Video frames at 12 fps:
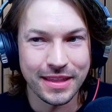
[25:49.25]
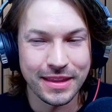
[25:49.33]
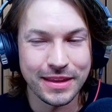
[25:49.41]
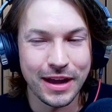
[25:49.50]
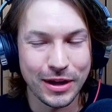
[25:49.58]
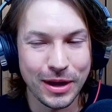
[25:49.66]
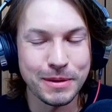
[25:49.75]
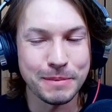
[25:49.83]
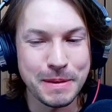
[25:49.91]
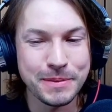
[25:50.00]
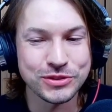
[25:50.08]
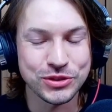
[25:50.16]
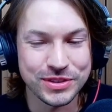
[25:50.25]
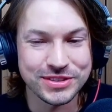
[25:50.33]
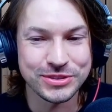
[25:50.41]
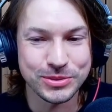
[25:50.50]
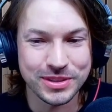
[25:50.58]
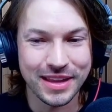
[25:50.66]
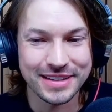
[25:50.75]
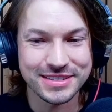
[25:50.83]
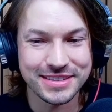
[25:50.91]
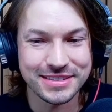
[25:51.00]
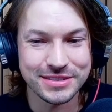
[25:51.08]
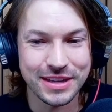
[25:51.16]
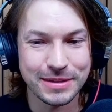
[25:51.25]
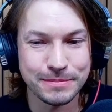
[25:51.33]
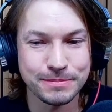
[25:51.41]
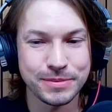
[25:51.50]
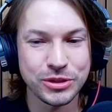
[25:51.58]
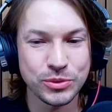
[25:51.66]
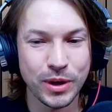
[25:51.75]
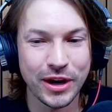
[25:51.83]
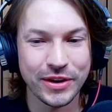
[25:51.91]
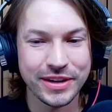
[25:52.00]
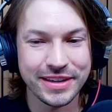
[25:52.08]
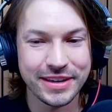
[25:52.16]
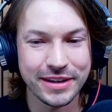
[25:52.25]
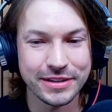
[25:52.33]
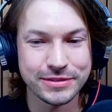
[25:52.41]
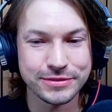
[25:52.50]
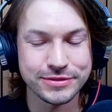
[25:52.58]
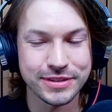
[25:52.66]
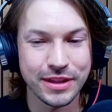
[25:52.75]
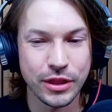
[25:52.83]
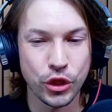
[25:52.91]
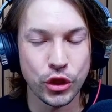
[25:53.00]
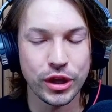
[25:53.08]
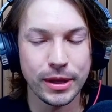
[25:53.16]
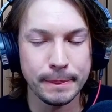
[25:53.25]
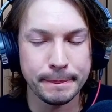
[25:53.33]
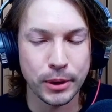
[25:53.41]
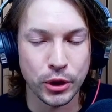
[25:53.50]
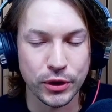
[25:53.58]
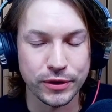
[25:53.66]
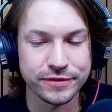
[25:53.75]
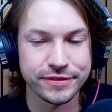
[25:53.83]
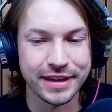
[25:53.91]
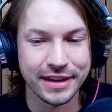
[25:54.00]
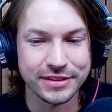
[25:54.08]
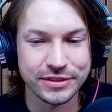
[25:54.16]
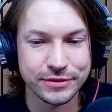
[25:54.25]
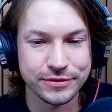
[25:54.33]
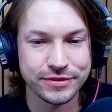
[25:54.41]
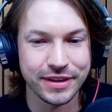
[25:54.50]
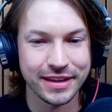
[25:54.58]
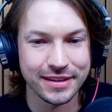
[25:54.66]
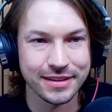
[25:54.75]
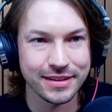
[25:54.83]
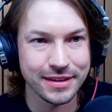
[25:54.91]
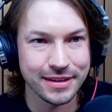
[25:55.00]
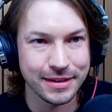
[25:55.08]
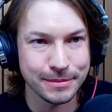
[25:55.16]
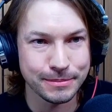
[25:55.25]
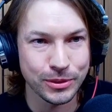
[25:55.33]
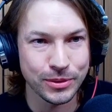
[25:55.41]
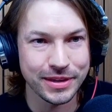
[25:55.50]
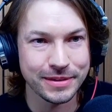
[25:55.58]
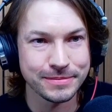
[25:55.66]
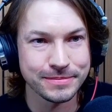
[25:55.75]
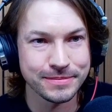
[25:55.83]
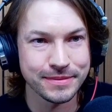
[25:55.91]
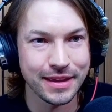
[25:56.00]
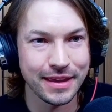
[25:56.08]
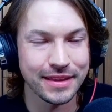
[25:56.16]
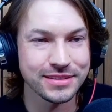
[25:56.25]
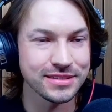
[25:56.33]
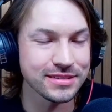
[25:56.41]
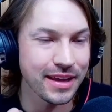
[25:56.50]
maybe I'll turn this into a lesson, is like, be wary of the perfect fit employee. Yeah, and this is